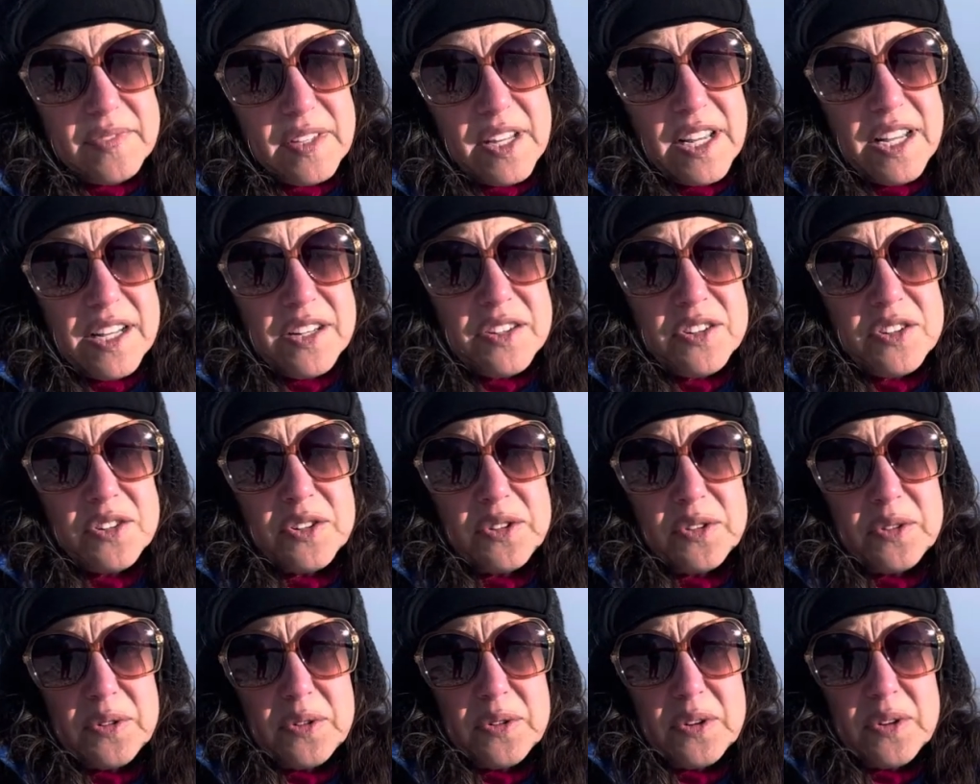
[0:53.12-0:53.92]

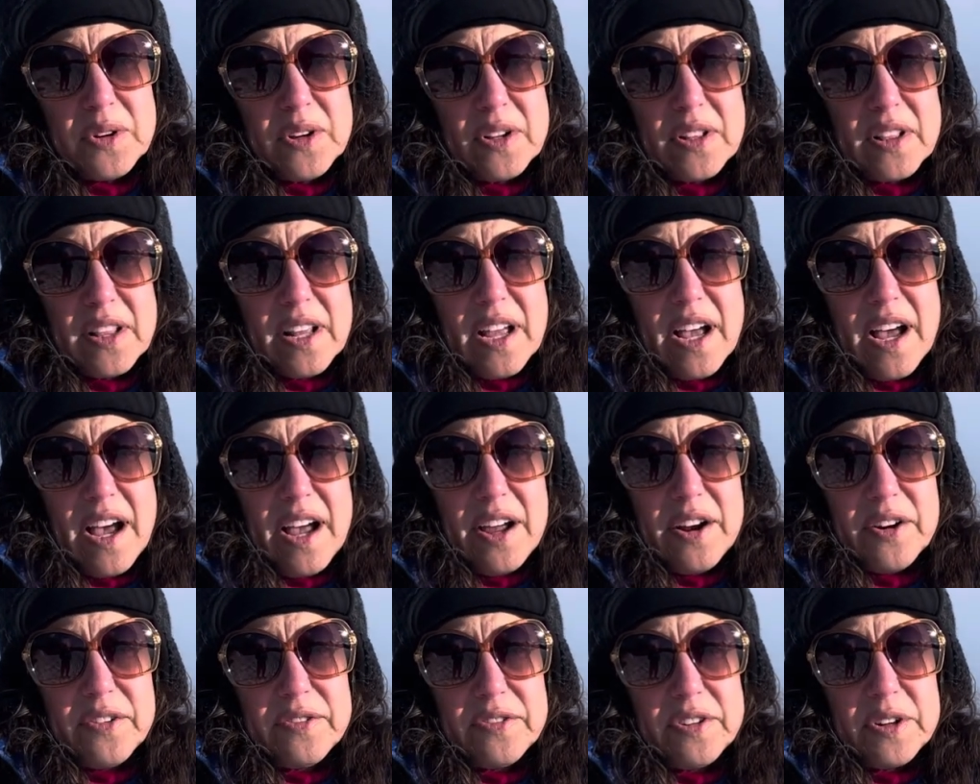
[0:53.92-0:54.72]
into
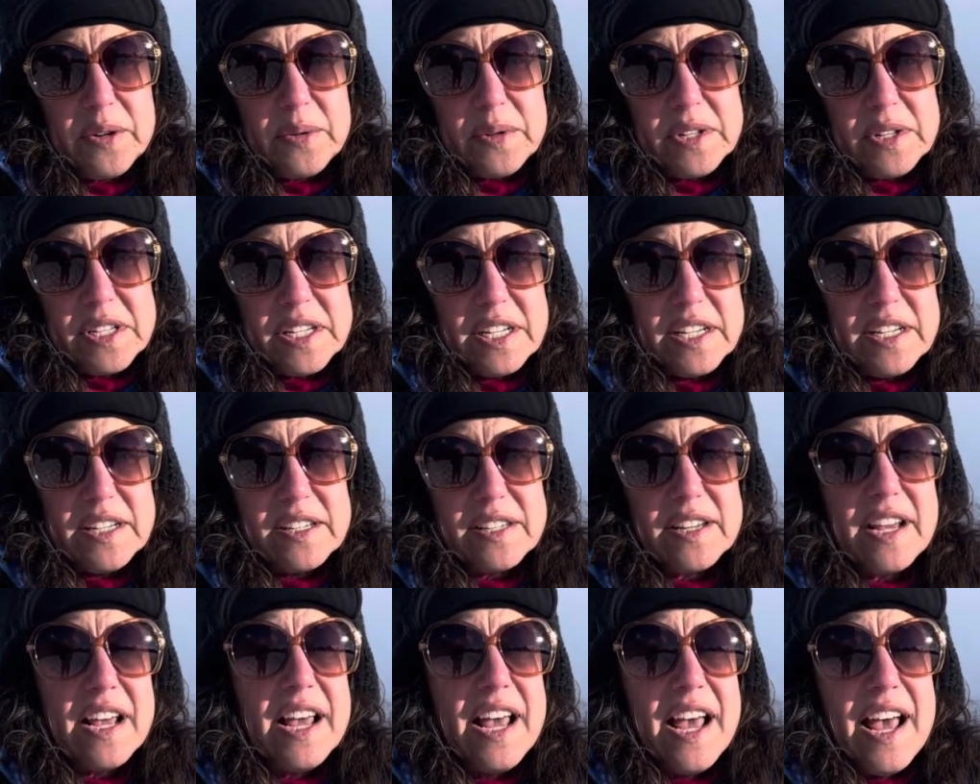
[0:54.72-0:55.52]
higher frequencies